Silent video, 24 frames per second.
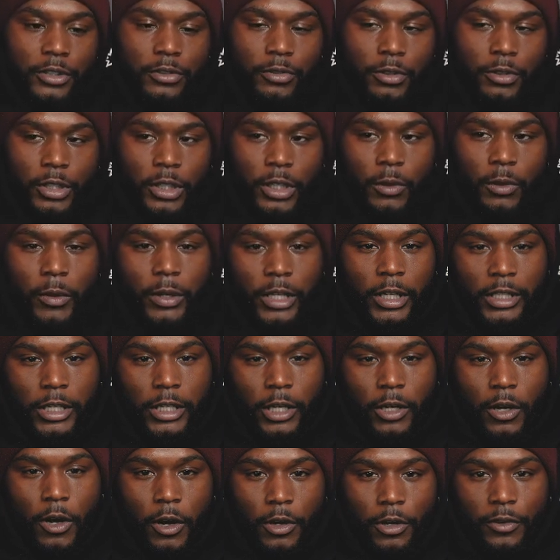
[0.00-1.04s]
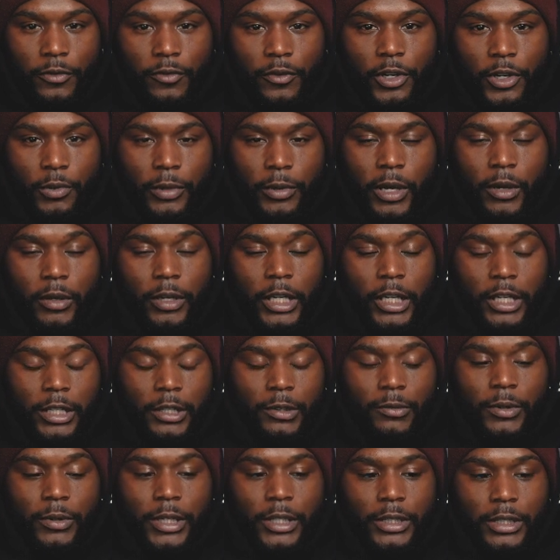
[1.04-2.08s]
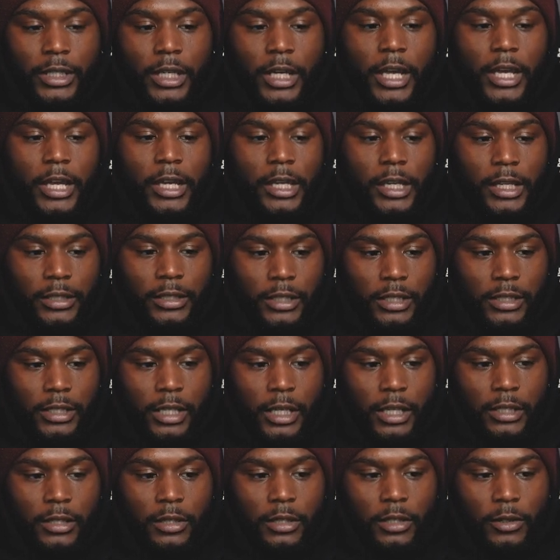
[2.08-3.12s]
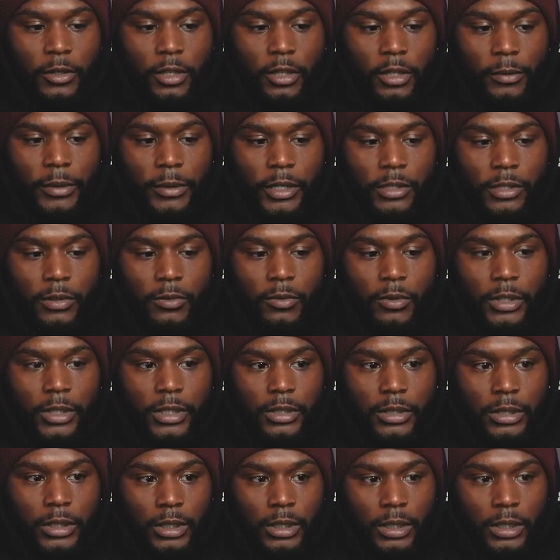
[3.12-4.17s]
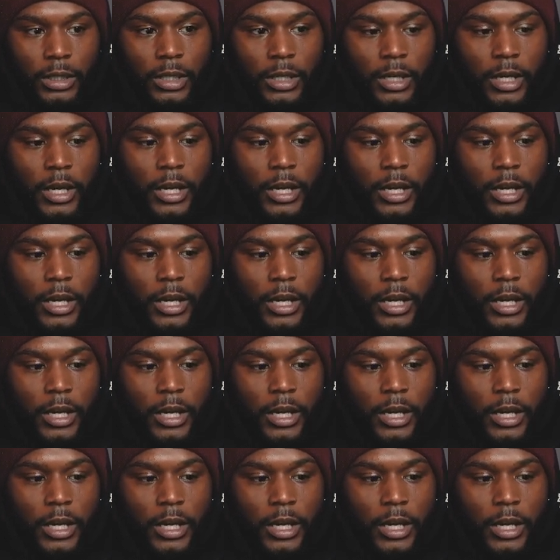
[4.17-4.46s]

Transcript: So a good way to check all your footage without any risk is to take the clip that you want to see